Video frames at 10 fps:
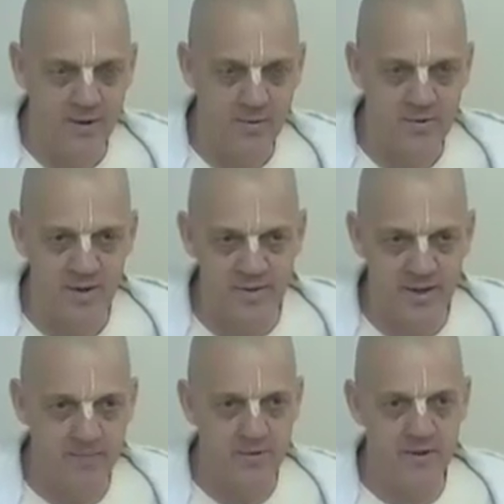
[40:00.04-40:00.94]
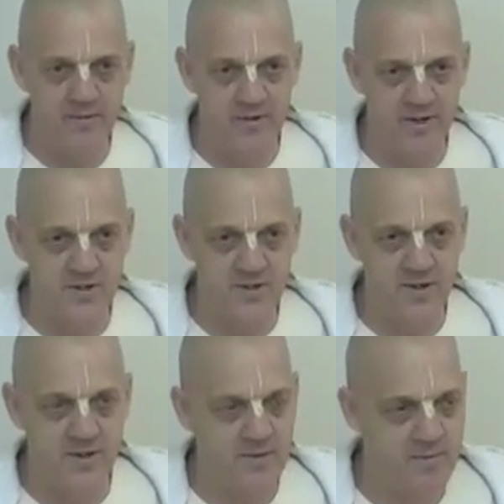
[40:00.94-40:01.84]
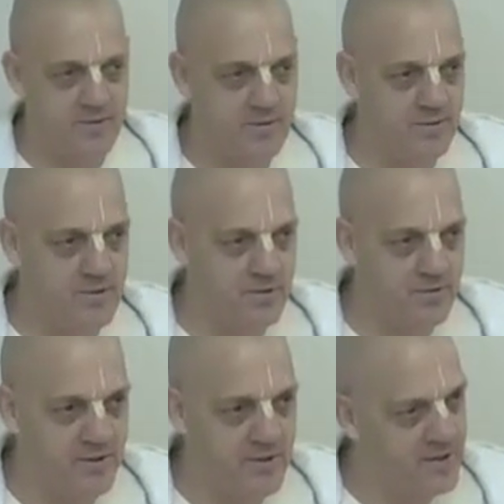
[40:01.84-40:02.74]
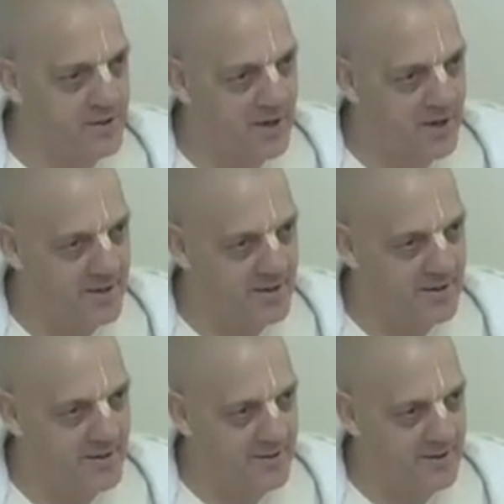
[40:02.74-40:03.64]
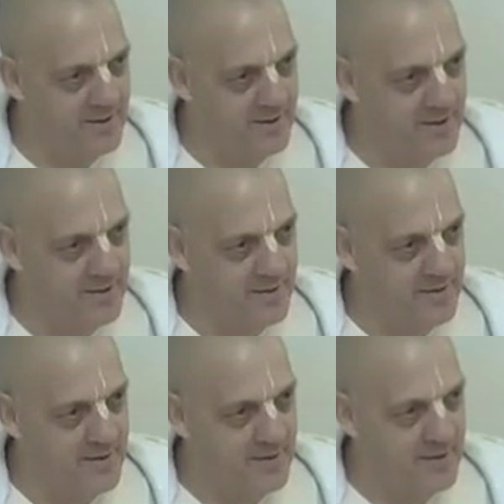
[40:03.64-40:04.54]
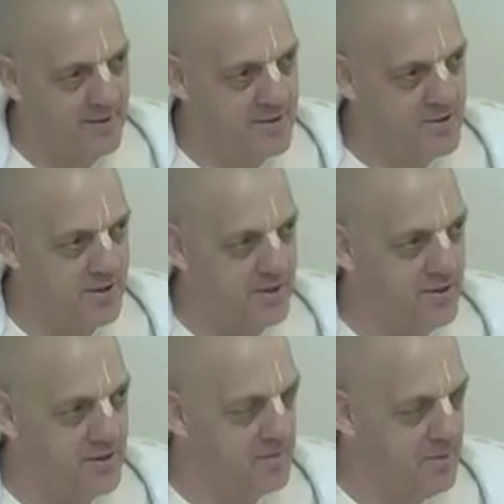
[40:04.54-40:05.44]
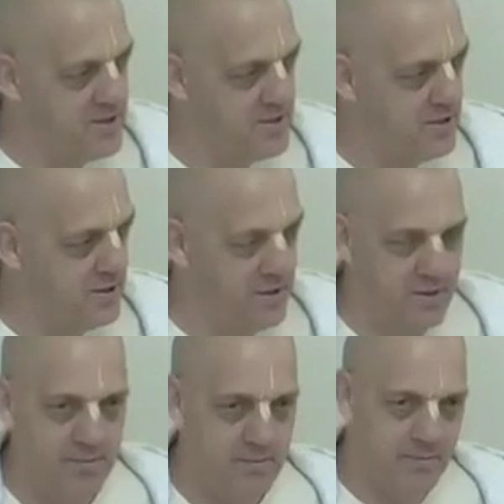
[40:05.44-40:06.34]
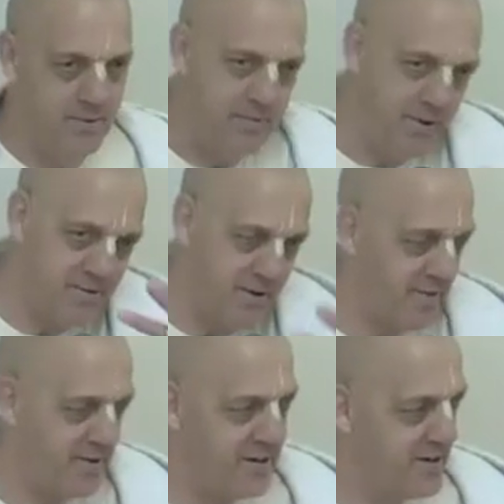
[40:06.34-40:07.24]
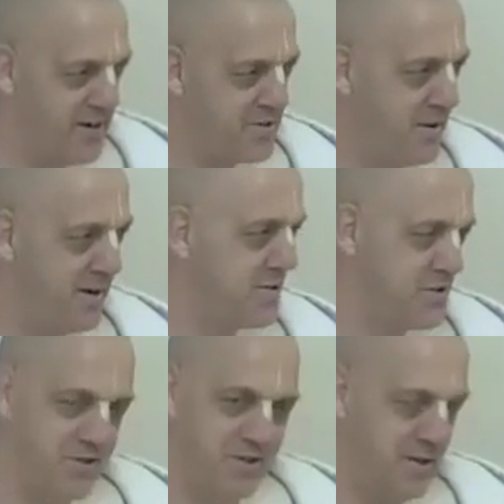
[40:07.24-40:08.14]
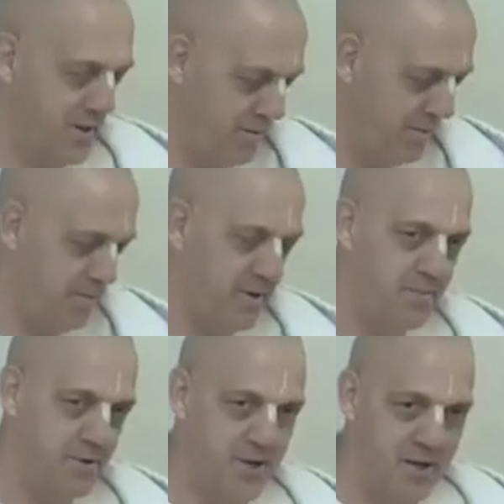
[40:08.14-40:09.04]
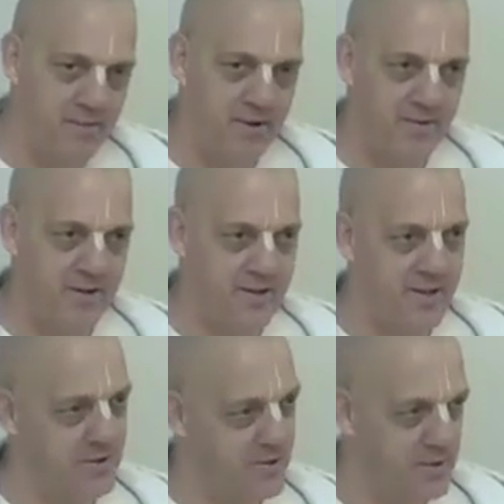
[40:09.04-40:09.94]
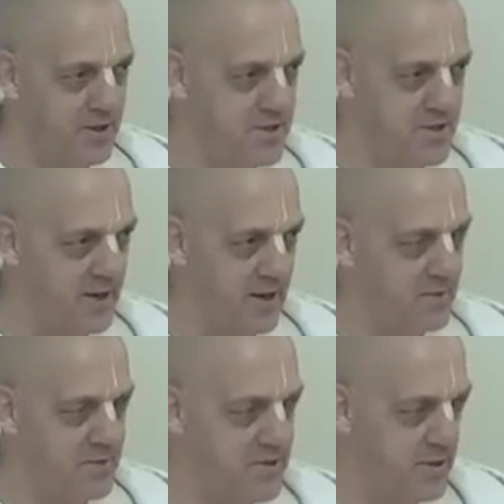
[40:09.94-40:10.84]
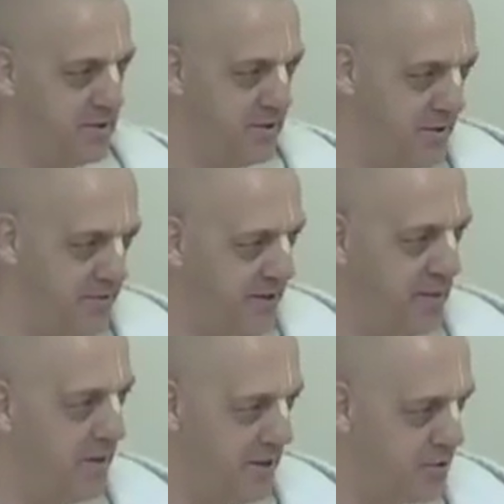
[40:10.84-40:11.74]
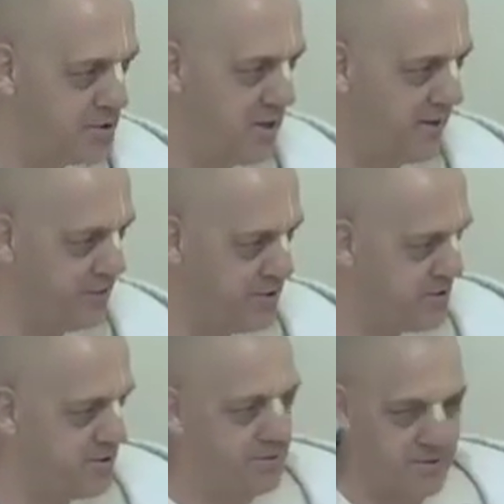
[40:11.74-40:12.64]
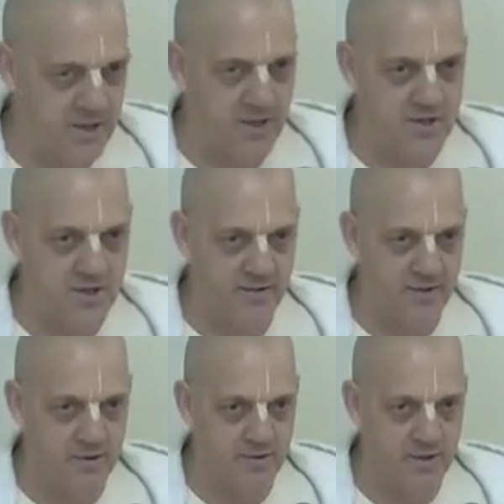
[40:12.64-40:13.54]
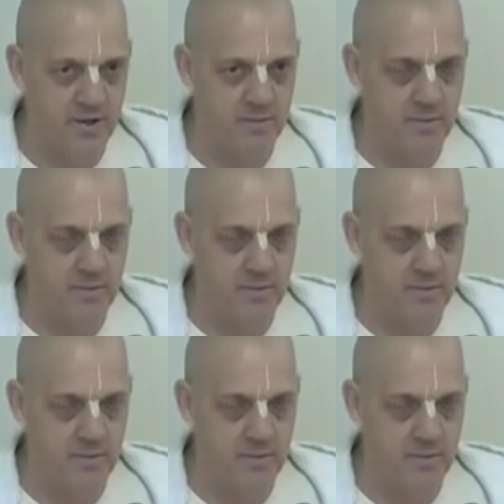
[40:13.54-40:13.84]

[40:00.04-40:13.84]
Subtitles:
were travelling up to Inverness with 2 children in a car? It's like, you can imagine, we're driving around a car, it's great, we just sit in the car, we read, we chant, whatever like that. 2 kids in the car, it means like, you forget about your stuff, you're just doing the kids' stuff the whole time.